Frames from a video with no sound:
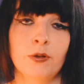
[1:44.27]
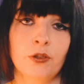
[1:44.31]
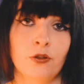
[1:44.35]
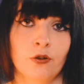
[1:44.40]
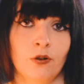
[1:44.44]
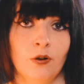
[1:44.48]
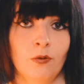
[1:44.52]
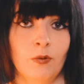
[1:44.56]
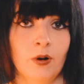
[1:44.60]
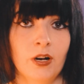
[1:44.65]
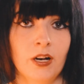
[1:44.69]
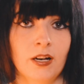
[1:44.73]
with
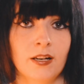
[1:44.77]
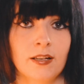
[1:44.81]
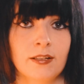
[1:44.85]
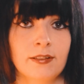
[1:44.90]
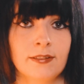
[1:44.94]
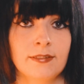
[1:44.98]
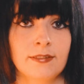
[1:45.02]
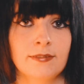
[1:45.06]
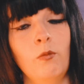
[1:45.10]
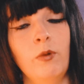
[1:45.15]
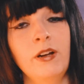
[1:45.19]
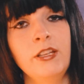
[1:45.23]
your
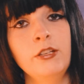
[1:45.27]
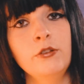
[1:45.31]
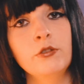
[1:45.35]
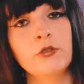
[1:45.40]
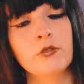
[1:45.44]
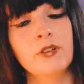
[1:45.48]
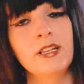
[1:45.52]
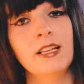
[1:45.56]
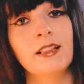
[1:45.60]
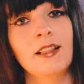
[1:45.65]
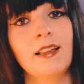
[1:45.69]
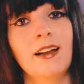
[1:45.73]
work. When you
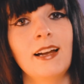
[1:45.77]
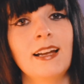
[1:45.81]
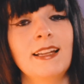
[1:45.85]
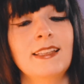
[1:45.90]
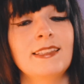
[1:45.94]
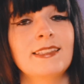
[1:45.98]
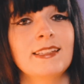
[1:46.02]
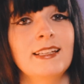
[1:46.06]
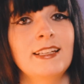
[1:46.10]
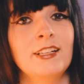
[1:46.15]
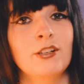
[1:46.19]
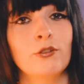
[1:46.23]
treat
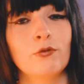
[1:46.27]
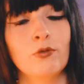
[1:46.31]
clients in